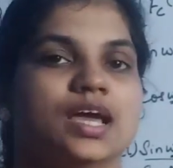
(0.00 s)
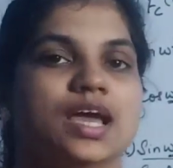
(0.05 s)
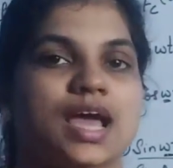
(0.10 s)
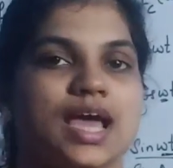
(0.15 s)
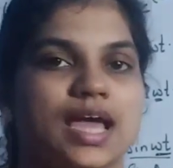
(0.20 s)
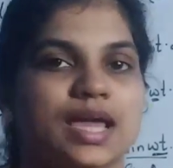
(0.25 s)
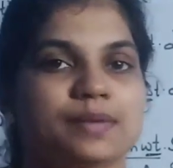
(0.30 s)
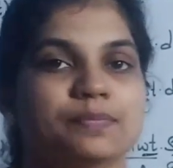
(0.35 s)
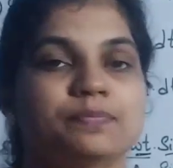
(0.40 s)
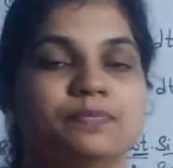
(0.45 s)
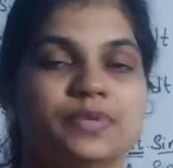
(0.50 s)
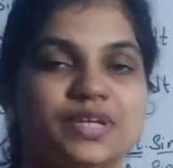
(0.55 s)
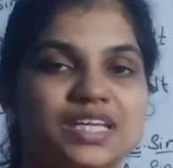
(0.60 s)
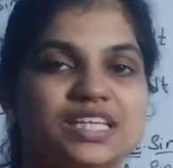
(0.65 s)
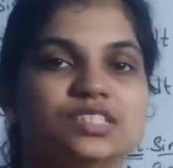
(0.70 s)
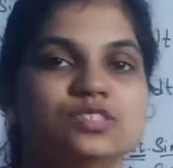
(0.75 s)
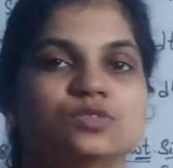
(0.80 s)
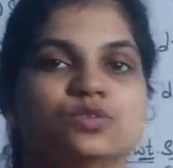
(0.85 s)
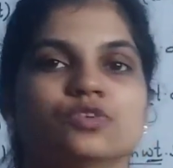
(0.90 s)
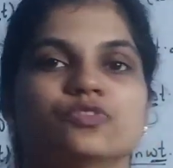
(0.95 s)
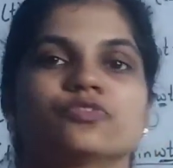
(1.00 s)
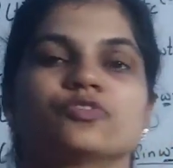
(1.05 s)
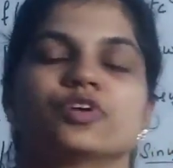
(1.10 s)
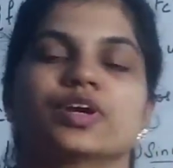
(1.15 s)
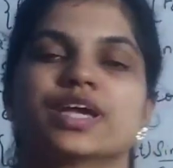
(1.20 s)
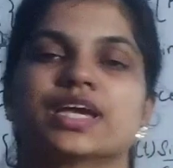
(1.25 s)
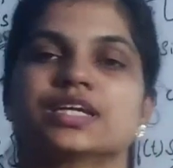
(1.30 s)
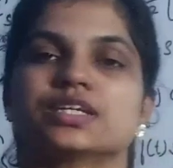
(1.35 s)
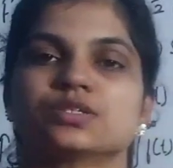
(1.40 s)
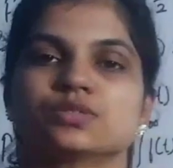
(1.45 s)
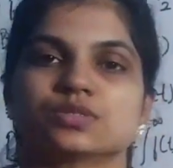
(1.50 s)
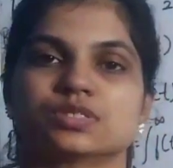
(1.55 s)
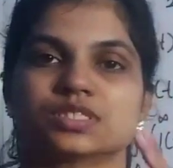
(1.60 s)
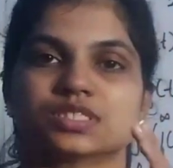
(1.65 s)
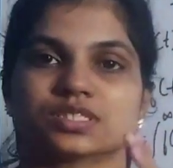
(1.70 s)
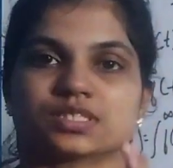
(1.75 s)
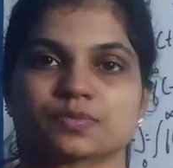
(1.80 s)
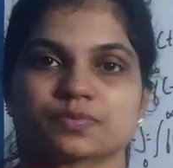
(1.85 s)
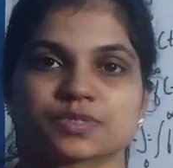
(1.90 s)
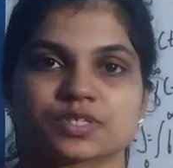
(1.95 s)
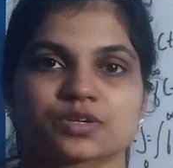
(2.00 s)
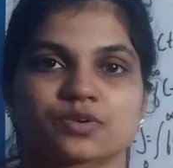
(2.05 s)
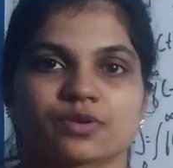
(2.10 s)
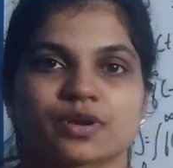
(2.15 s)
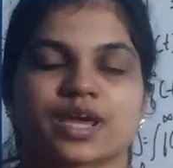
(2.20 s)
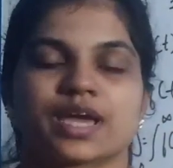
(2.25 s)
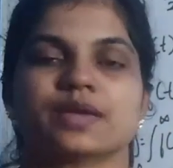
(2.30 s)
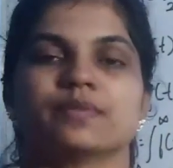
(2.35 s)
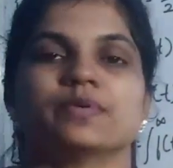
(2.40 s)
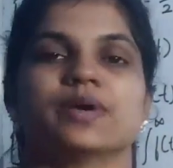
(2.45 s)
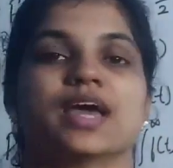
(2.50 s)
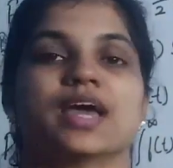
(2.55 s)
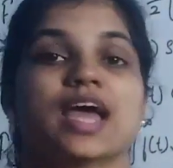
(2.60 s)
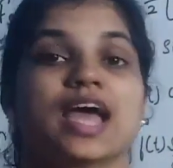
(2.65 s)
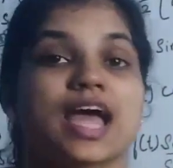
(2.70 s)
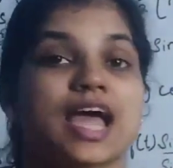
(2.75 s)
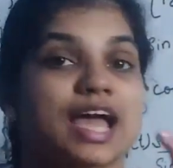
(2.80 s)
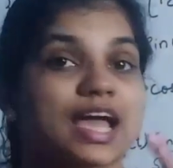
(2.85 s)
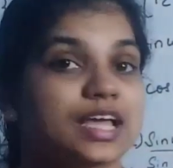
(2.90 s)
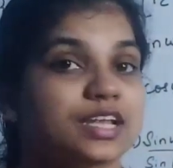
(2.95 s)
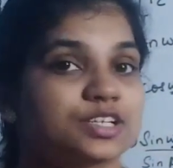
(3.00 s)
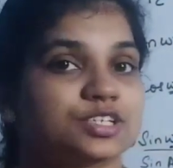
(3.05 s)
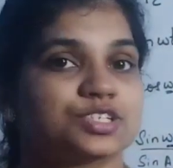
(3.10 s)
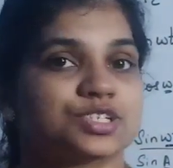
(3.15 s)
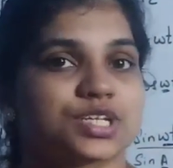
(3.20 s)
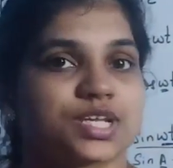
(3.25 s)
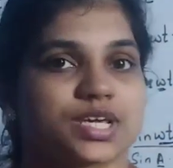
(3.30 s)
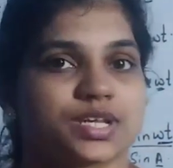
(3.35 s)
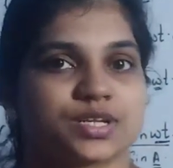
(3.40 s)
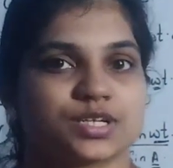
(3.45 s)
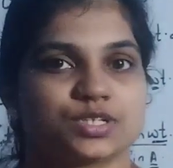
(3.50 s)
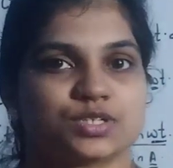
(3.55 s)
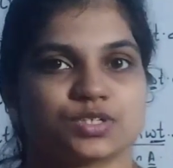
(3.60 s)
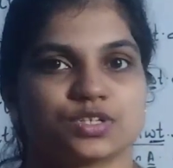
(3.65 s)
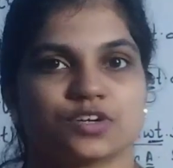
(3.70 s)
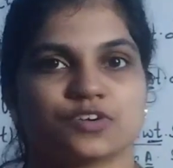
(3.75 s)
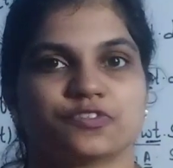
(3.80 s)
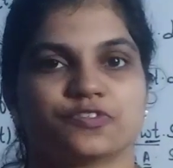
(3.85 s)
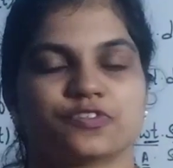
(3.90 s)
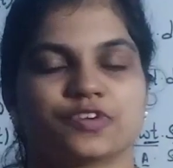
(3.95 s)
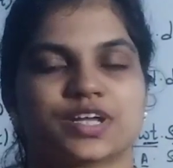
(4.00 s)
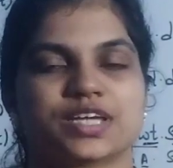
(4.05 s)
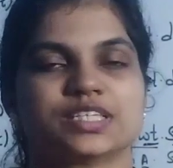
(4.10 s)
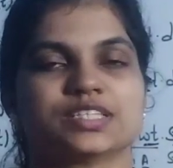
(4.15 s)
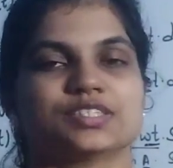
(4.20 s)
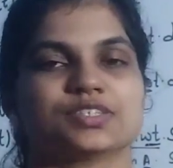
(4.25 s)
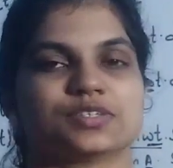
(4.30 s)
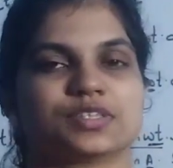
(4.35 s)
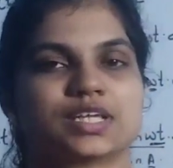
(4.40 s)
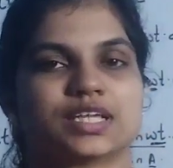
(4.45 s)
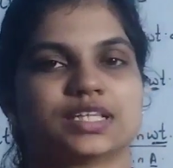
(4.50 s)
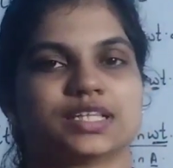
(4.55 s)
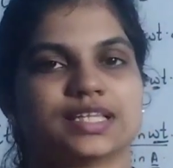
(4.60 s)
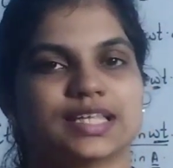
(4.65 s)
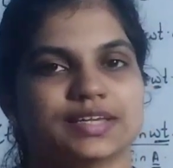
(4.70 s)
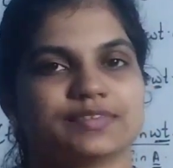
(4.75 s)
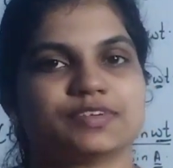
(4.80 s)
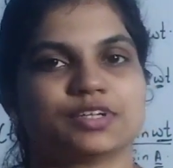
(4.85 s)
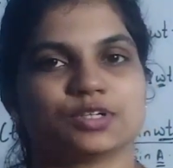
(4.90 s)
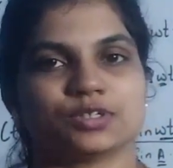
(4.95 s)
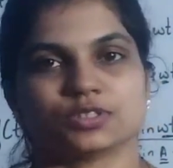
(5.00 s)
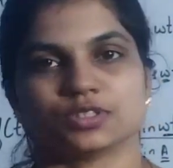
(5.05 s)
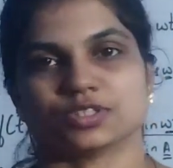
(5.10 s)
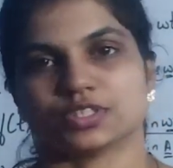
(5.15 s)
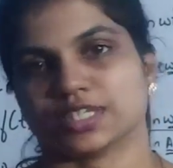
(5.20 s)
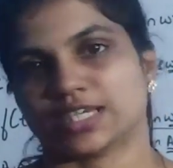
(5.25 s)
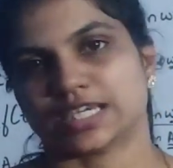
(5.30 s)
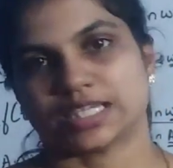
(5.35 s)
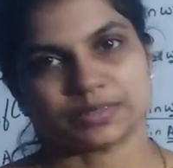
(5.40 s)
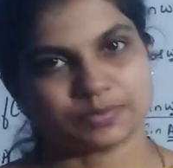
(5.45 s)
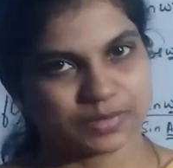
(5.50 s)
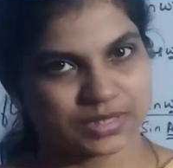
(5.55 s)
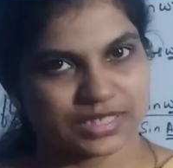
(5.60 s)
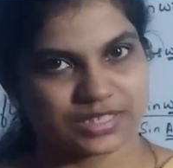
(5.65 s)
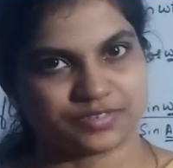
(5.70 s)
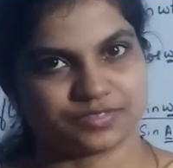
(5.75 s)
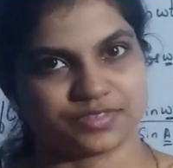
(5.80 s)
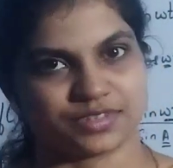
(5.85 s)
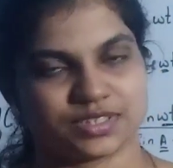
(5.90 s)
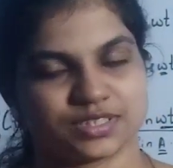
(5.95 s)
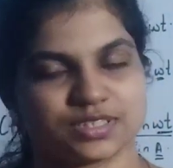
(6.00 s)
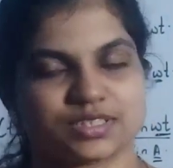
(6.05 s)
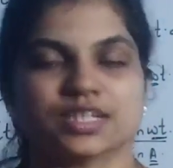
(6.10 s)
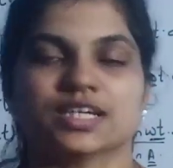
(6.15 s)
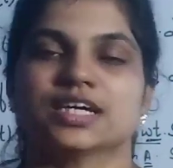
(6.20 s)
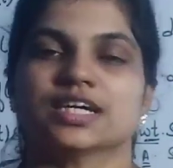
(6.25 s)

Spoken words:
And please don't forget to subscribe and share it to your friends so that they will also get benefited.